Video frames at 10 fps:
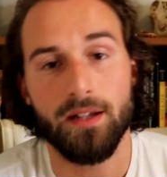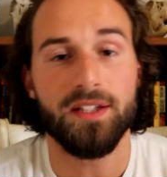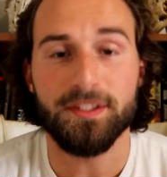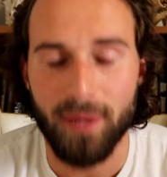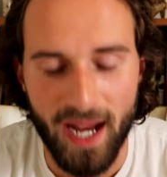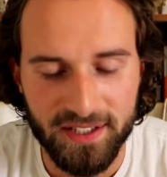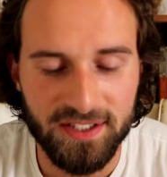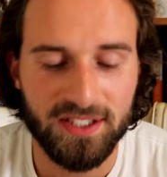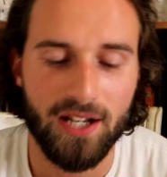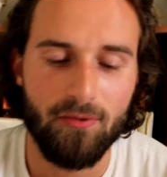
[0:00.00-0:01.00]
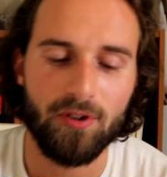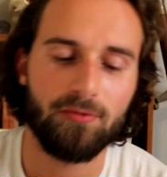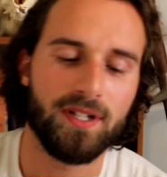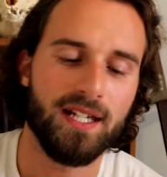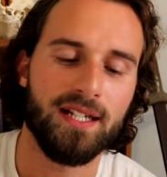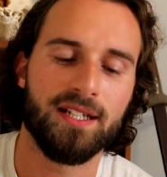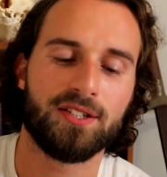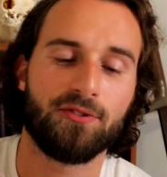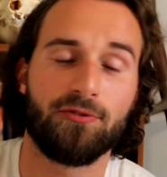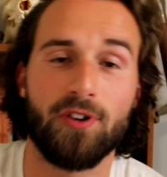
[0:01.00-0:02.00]
Now, this passage that I want to read
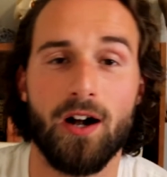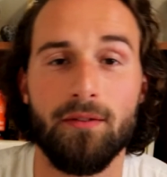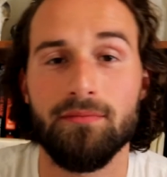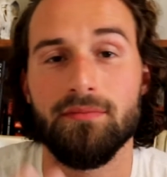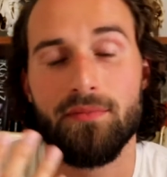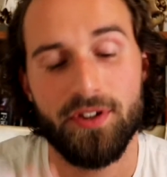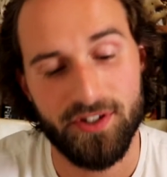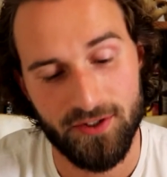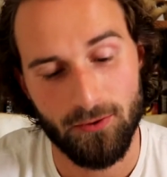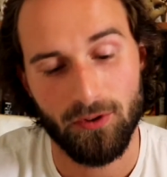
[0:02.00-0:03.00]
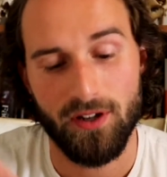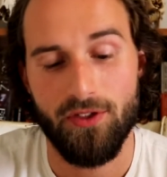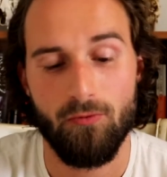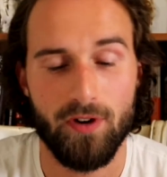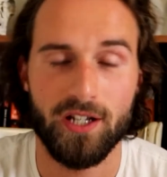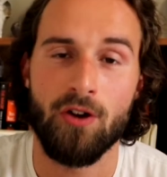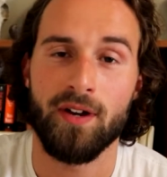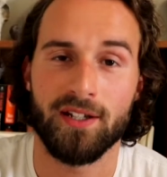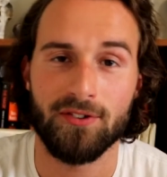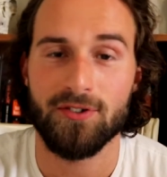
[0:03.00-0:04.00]
is from the story The Widow
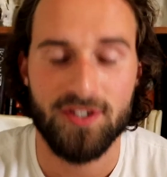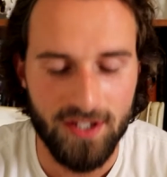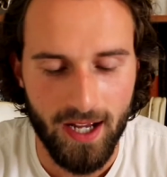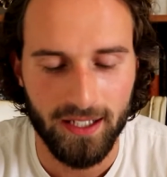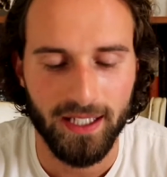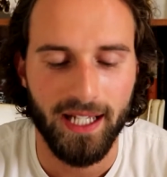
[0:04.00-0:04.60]
and Her Son.